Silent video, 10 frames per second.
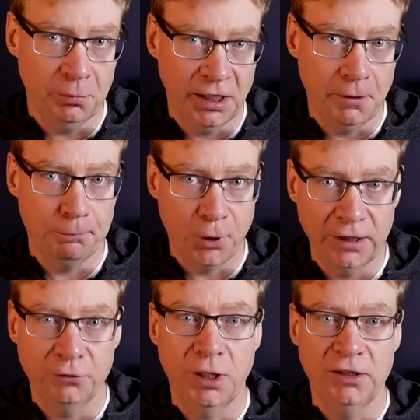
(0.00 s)
to mean
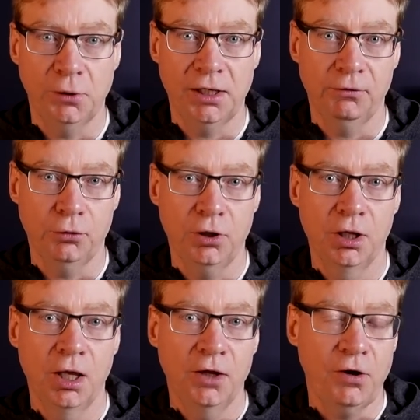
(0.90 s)
by 2024.
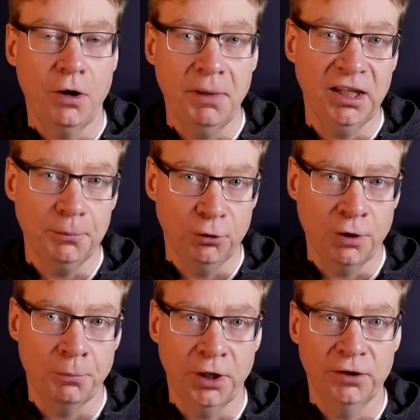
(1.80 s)
So make up
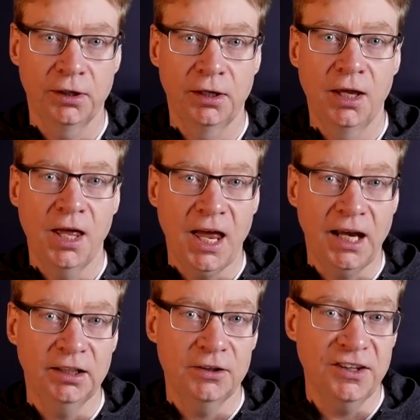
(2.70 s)
your own mind.
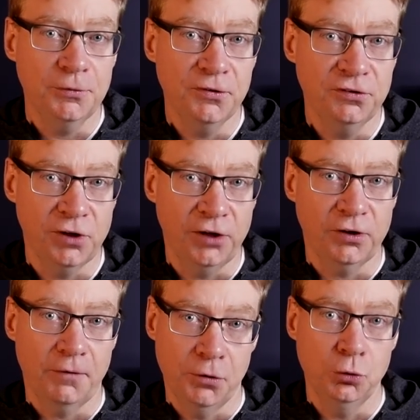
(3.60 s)
And this was
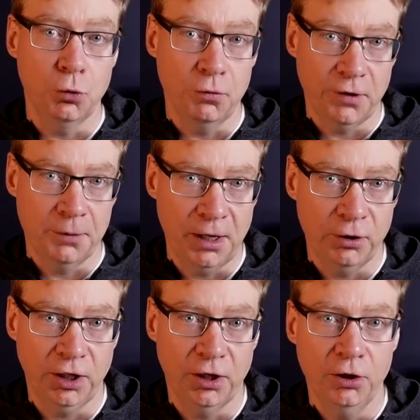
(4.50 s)
just for North
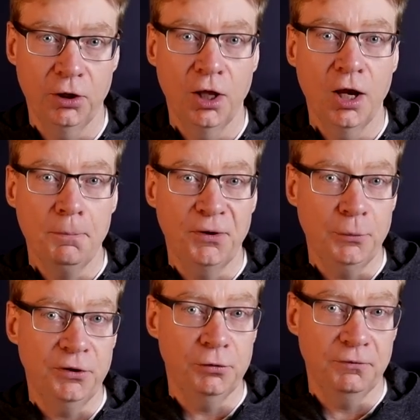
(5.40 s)
America, but
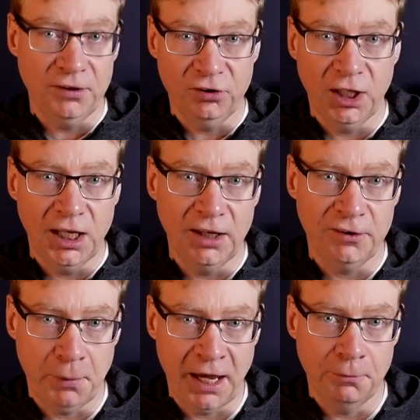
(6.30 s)
they want to eventually
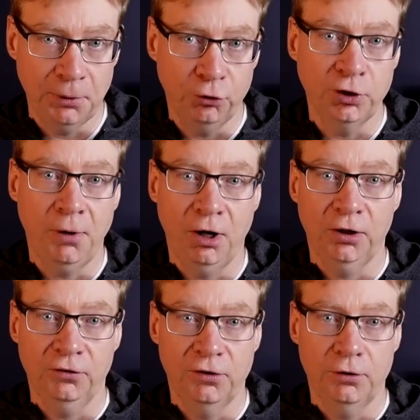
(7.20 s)
expand beyond
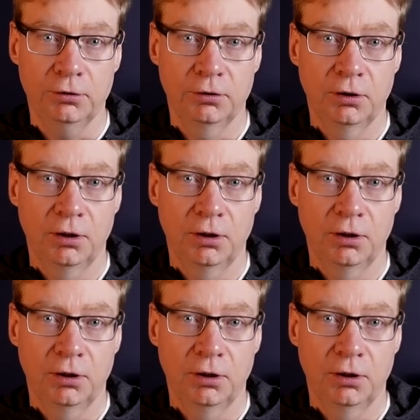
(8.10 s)
America too.